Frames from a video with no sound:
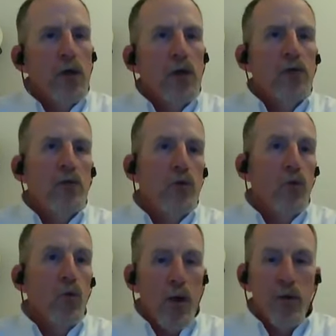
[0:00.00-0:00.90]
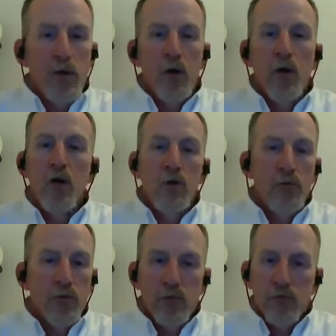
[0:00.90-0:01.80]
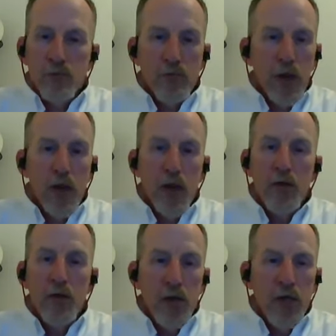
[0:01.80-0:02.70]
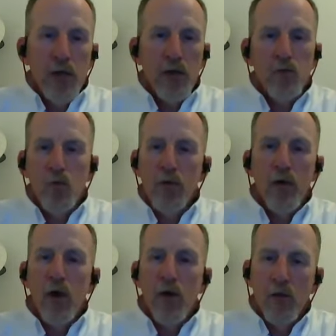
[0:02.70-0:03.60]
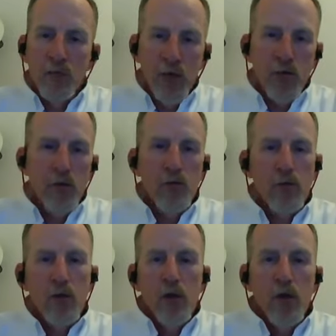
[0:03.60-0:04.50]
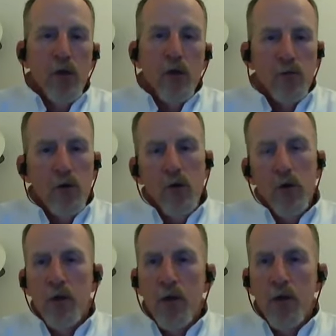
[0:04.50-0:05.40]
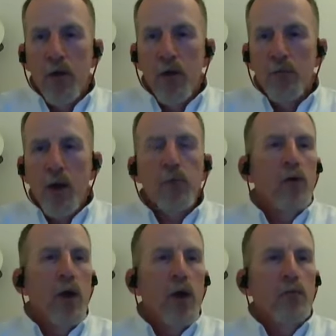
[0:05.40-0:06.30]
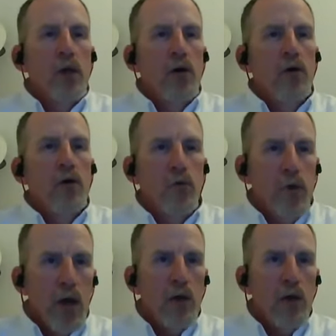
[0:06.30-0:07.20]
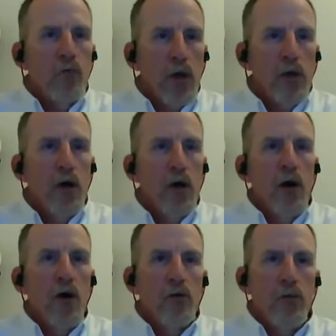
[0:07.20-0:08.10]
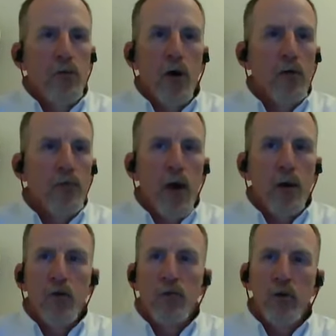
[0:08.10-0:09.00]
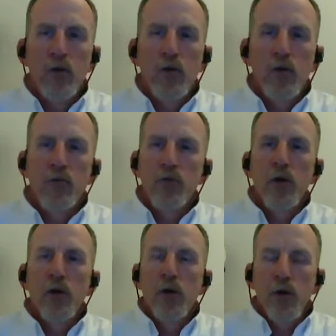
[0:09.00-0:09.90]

We can do webinars and meetings with all the vendors. So in my program alone, we have weekly calls with all the fiber vendors to